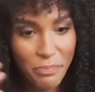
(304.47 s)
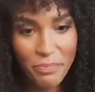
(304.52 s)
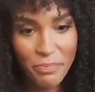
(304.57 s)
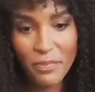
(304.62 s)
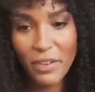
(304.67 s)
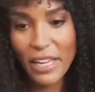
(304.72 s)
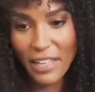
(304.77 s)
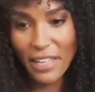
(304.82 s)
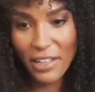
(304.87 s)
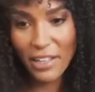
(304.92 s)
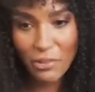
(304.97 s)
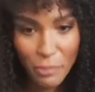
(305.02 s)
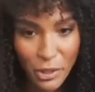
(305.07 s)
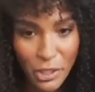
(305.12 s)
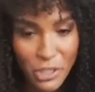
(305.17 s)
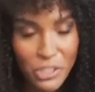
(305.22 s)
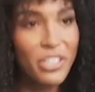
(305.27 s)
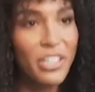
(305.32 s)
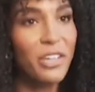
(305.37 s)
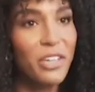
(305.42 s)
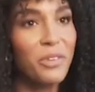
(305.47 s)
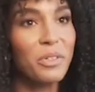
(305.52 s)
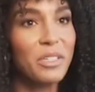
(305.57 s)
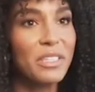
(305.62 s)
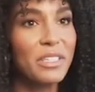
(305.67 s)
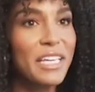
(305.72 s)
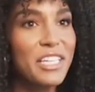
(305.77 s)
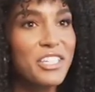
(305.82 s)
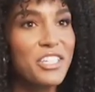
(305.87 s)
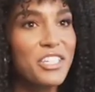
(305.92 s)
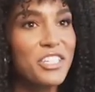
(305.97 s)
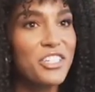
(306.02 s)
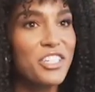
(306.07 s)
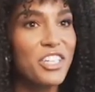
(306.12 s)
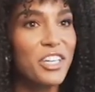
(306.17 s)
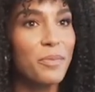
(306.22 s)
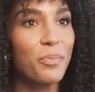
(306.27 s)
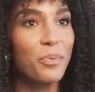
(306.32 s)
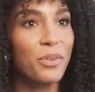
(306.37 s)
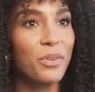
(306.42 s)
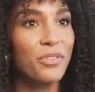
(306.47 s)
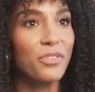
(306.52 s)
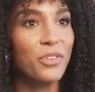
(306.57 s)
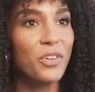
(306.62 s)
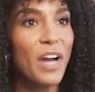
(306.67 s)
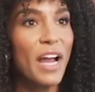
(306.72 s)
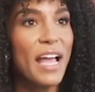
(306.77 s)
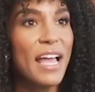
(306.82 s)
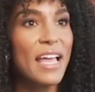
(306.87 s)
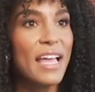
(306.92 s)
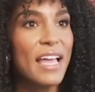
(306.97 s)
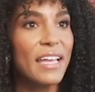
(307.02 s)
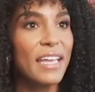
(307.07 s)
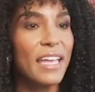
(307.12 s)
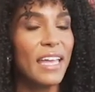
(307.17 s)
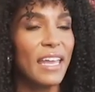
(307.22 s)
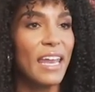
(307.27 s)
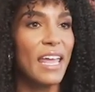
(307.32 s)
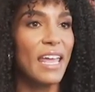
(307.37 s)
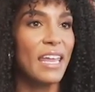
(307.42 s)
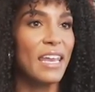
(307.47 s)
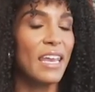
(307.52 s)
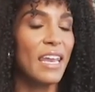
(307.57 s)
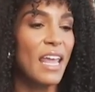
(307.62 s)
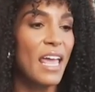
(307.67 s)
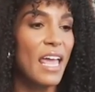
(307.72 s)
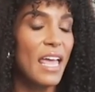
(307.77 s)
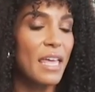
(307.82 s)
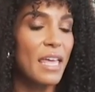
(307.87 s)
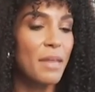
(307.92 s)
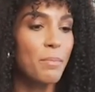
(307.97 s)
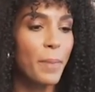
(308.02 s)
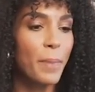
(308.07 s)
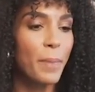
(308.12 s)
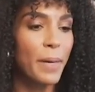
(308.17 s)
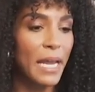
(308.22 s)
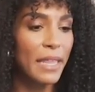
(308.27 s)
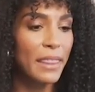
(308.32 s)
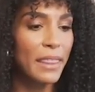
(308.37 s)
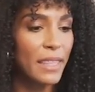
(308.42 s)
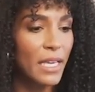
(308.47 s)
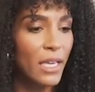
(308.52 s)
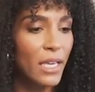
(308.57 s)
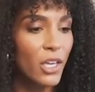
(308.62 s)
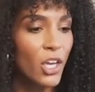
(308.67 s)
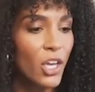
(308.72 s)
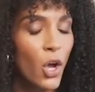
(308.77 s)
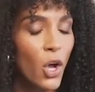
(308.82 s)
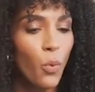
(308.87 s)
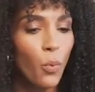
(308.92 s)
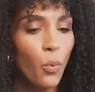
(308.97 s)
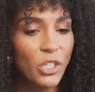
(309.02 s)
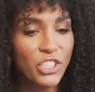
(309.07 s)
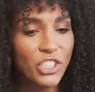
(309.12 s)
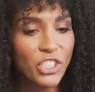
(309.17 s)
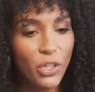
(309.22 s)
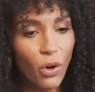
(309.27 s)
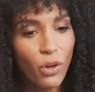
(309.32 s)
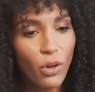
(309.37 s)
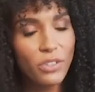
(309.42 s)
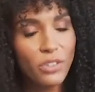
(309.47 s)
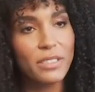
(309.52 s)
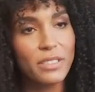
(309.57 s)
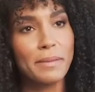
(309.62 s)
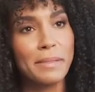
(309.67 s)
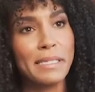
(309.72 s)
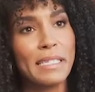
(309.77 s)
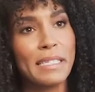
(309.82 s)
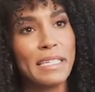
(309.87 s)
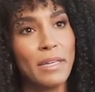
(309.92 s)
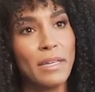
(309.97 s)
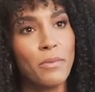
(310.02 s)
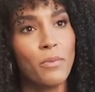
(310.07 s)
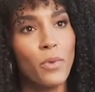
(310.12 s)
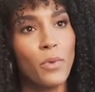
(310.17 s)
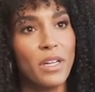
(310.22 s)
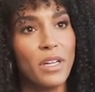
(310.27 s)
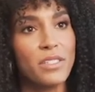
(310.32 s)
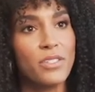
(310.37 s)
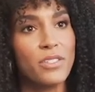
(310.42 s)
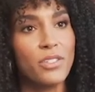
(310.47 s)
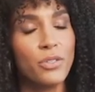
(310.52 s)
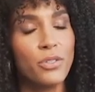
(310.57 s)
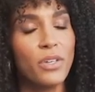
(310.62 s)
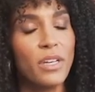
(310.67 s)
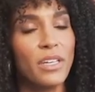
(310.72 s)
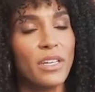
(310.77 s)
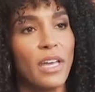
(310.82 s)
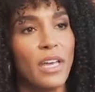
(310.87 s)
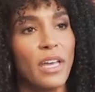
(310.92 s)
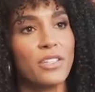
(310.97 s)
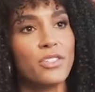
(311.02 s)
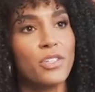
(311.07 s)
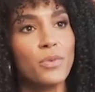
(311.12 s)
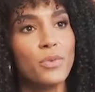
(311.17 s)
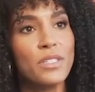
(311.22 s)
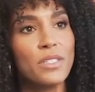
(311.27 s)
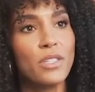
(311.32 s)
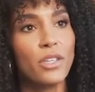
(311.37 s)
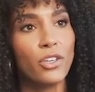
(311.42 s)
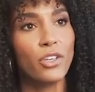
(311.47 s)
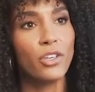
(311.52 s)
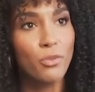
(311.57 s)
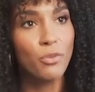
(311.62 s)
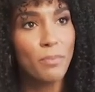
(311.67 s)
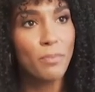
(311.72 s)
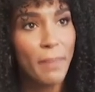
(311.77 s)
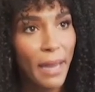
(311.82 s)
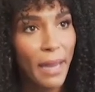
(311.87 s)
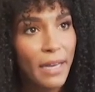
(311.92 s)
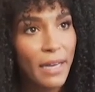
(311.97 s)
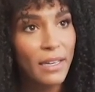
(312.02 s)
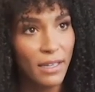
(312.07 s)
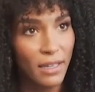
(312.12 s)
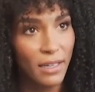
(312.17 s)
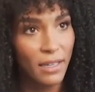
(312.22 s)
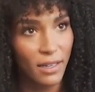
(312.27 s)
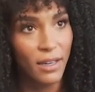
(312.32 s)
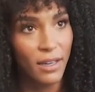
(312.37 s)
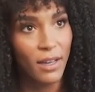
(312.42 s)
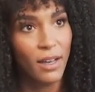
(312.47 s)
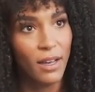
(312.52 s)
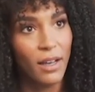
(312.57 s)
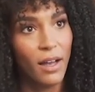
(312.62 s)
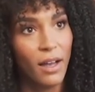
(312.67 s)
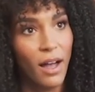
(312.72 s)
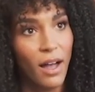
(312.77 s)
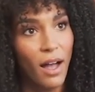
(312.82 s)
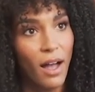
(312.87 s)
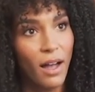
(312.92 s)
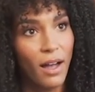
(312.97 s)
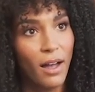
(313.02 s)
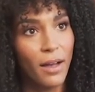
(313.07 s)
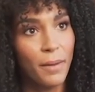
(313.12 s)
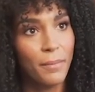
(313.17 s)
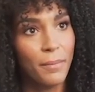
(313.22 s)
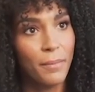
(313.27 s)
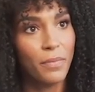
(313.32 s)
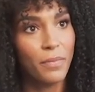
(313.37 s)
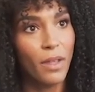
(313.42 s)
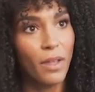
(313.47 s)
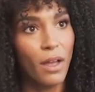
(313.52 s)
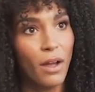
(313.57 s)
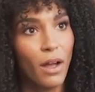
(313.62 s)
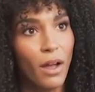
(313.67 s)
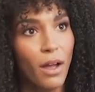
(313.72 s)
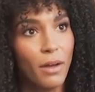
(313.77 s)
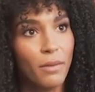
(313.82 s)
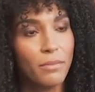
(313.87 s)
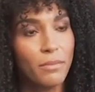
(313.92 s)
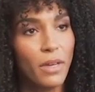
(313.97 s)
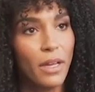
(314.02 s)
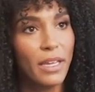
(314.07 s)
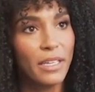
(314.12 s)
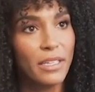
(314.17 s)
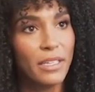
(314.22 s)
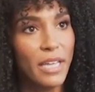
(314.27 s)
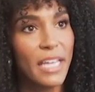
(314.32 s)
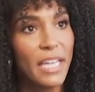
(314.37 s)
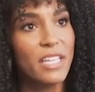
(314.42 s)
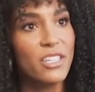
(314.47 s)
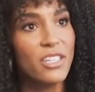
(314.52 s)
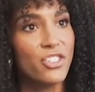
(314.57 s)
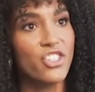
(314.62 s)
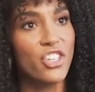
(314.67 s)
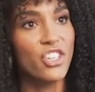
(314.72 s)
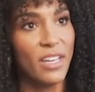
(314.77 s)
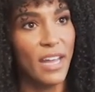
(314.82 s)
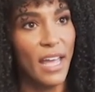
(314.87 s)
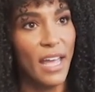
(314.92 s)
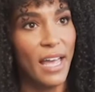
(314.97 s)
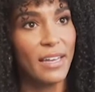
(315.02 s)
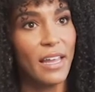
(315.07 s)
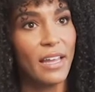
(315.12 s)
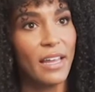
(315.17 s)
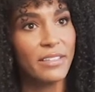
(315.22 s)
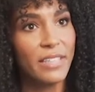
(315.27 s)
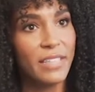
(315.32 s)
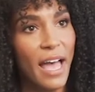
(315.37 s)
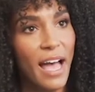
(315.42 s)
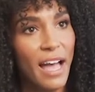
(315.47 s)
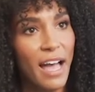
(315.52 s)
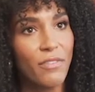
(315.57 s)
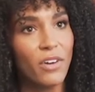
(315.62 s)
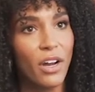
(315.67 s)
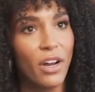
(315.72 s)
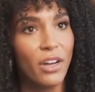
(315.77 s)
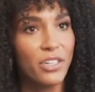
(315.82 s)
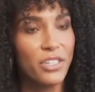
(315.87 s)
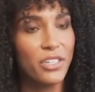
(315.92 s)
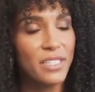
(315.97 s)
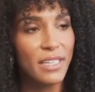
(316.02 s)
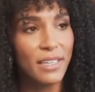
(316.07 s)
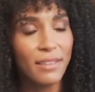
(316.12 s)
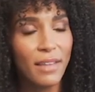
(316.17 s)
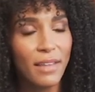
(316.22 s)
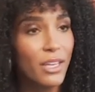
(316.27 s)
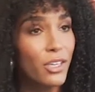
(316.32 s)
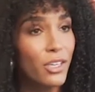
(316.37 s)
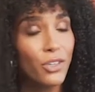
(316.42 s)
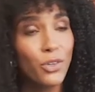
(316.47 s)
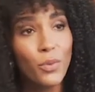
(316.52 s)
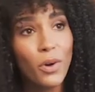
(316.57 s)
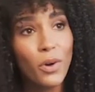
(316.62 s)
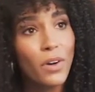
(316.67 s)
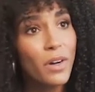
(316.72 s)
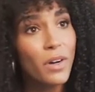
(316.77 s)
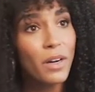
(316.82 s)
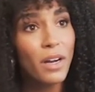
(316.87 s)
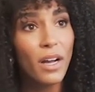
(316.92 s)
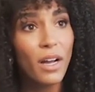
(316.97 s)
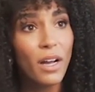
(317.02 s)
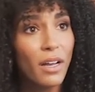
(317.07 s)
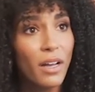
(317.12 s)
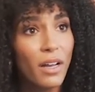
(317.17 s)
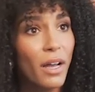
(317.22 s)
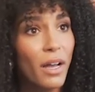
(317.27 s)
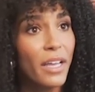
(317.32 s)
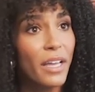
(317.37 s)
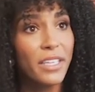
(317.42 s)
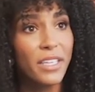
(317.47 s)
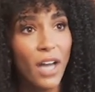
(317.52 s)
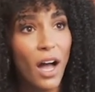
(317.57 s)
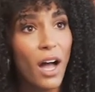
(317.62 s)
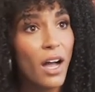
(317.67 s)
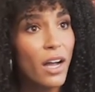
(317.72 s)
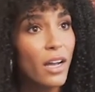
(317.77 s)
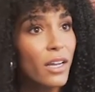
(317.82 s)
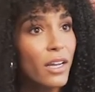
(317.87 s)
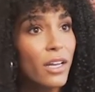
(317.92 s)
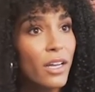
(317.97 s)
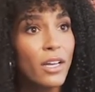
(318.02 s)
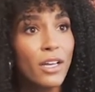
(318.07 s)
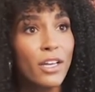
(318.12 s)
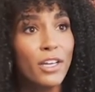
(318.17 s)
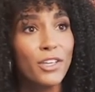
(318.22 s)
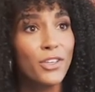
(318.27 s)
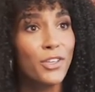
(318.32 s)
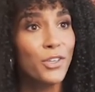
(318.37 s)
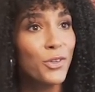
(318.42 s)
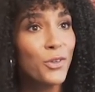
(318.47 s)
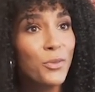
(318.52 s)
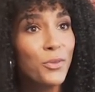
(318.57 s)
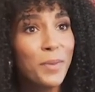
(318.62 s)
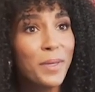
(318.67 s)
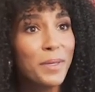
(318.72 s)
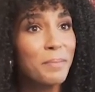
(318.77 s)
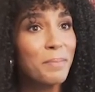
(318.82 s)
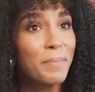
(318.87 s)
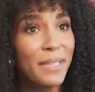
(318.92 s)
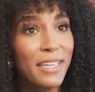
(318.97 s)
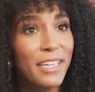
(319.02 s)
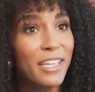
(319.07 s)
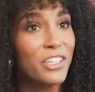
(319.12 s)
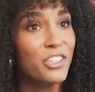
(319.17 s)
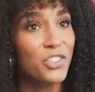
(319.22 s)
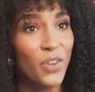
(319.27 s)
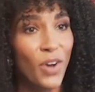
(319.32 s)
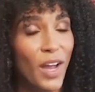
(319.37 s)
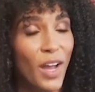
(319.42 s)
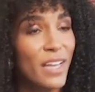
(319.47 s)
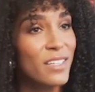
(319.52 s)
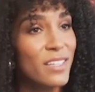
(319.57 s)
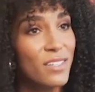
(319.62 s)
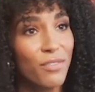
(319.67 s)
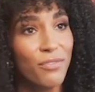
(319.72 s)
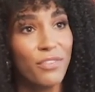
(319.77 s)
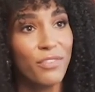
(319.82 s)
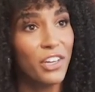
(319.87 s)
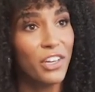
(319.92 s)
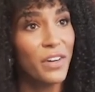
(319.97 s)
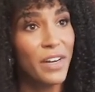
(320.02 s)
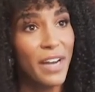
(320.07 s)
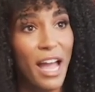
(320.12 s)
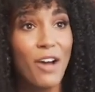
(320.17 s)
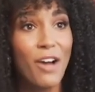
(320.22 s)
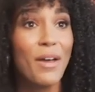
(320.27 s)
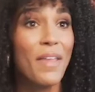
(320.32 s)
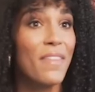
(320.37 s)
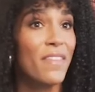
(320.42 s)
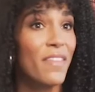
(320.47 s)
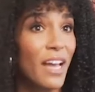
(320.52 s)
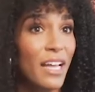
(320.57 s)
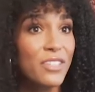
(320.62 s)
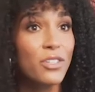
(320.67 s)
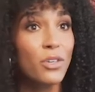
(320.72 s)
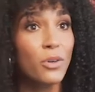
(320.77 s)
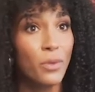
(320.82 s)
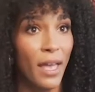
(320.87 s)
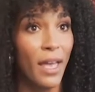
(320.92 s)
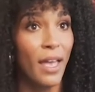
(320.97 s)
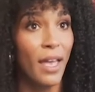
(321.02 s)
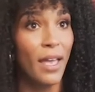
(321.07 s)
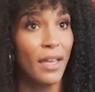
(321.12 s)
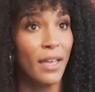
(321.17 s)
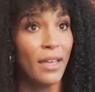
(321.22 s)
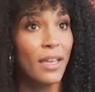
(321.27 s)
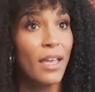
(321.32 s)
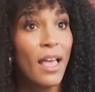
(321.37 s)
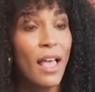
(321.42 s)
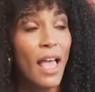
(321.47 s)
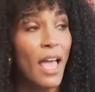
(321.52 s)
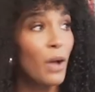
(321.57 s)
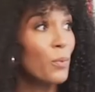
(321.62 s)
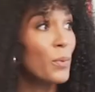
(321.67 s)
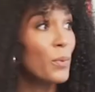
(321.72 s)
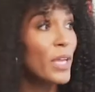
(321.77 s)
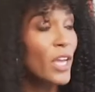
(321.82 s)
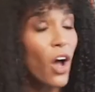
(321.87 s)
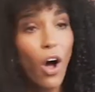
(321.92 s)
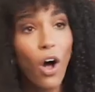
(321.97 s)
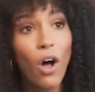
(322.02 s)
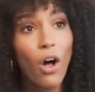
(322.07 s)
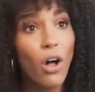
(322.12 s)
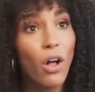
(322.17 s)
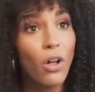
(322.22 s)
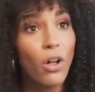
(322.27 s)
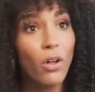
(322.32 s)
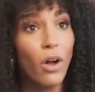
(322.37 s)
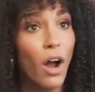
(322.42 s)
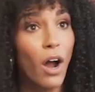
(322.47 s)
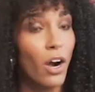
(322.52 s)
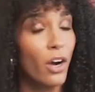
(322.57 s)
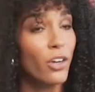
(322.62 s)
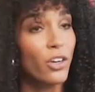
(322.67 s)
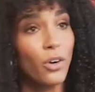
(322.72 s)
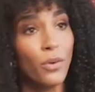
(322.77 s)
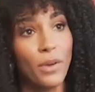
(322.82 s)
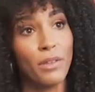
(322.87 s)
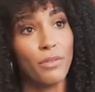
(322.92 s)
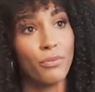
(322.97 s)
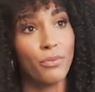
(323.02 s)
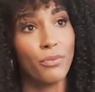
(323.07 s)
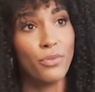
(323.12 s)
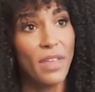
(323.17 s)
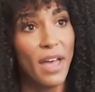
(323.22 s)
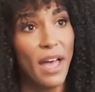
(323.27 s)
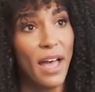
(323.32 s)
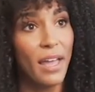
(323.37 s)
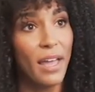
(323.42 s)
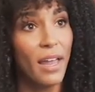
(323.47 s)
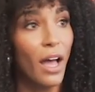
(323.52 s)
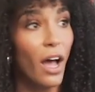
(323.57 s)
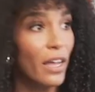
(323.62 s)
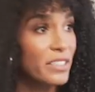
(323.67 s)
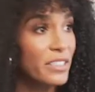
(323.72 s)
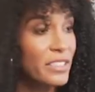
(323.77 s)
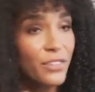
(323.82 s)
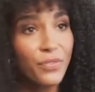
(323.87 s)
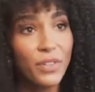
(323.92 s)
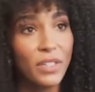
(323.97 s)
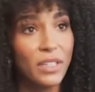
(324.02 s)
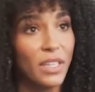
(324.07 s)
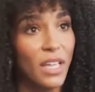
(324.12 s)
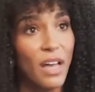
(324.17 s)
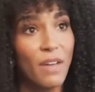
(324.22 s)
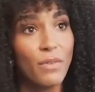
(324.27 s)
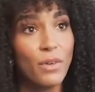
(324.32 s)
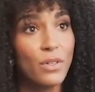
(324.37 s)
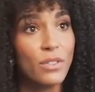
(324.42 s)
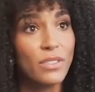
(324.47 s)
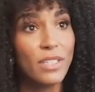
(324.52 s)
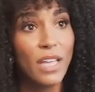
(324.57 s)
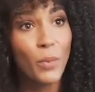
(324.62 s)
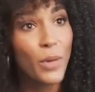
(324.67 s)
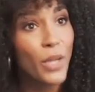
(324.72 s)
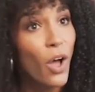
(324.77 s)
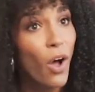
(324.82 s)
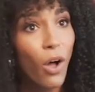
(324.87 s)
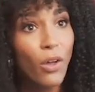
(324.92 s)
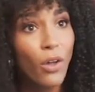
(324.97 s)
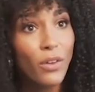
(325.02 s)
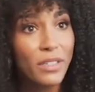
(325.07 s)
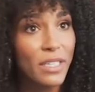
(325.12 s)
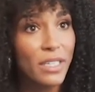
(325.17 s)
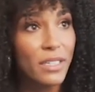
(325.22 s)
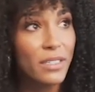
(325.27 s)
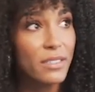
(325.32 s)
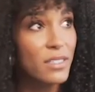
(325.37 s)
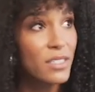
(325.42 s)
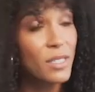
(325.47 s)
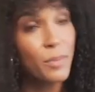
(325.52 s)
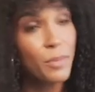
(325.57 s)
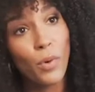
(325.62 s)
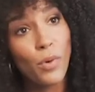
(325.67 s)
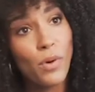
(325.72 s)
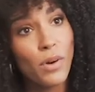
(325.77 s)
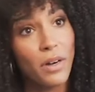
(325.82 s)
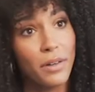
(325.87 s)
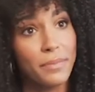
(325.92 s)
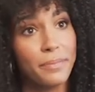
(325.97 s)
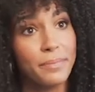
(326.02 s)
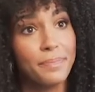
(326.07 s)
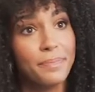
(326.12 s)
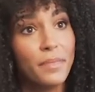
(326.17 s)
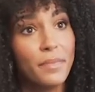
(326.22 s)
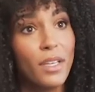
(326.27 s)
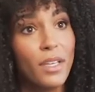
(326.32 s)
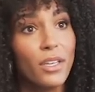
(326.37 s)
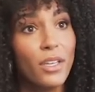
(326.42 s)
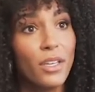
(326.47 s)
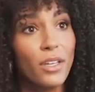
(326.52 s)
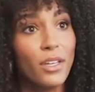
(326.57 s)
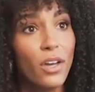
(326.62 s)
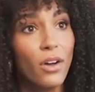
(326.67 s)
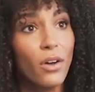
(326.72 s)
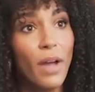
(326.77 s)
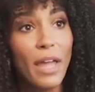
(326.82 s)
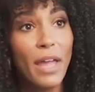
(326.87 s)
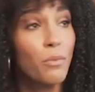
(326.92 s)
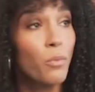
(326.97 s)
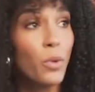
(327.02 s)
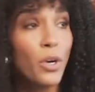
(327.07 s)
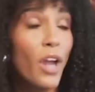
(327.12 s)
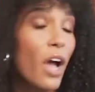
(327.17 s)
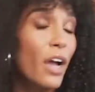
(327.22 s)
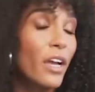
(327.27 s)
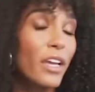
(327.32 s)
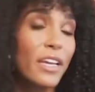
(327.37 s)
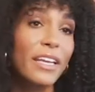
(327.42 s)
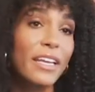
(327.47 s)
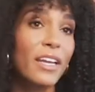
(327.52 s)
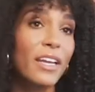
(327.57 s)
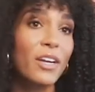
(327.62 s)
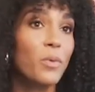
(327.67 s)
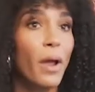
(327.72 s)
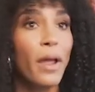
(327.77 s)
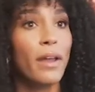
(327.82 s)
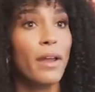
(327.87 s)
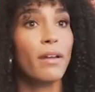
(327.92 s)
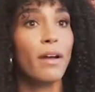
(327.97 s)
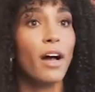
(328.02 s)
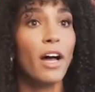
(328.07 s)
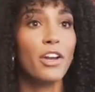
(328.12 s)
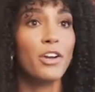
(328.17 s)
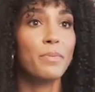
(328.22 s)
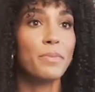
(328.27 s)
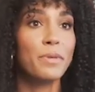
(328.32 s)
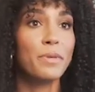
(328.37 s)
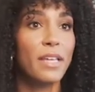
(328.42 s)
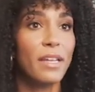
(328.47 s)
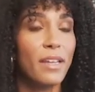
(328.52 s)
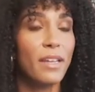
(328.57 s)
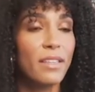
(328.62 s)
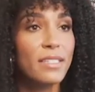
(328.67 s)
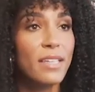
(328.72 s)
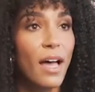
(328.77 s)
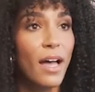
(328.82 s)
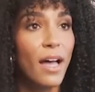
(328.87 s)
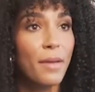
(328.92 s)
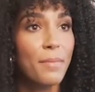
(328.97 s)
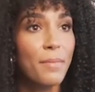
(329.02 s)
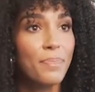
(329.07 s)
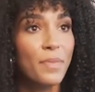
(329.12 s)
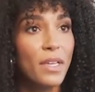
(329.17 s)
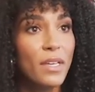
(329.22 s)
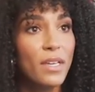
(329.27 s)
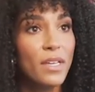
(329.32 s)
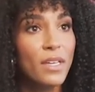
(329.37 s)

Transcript: in a burgeoning relationship with Greg and and and but I think what she ultimately wants to connect to is the humanity um, um, in, in Jeanette and to have her understand like you are a, a, young human being trying to figure it out, and that's okay. And we all are going through that at different levels, and we all need support, you know, and we're not going to get it right 100% of the time.